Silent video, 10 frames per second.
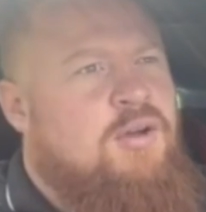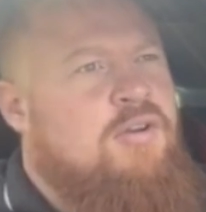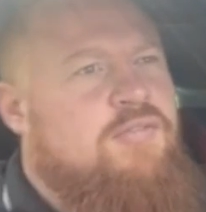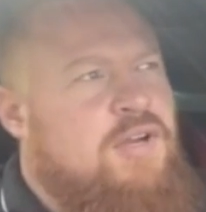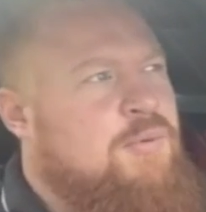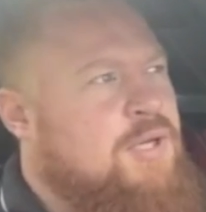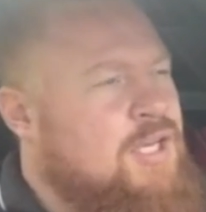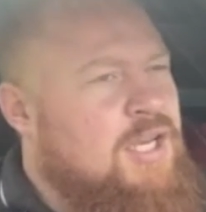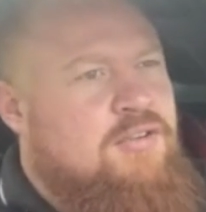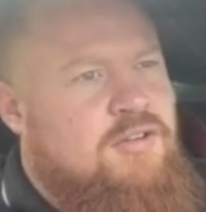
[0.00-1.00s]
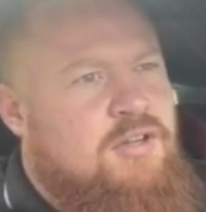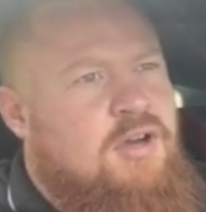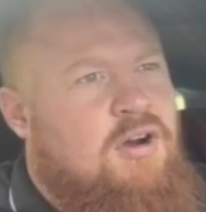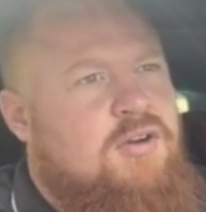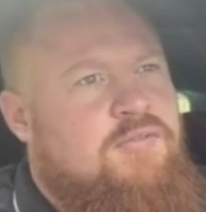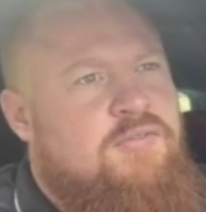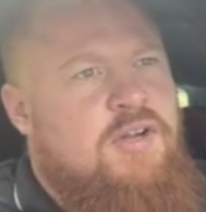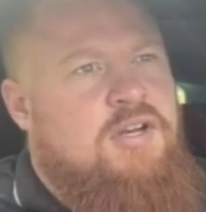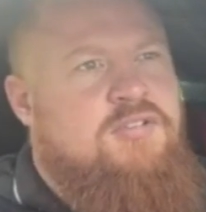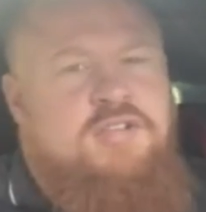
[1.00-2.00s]
Hopefully we can get into the car and
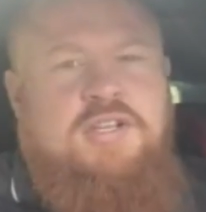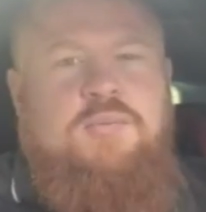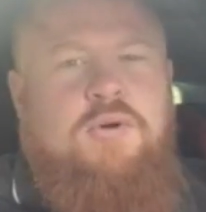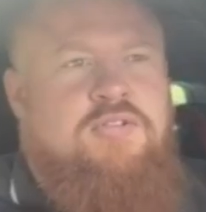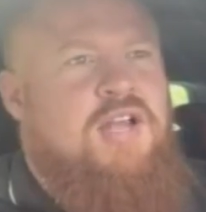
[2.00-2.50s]
finally see what's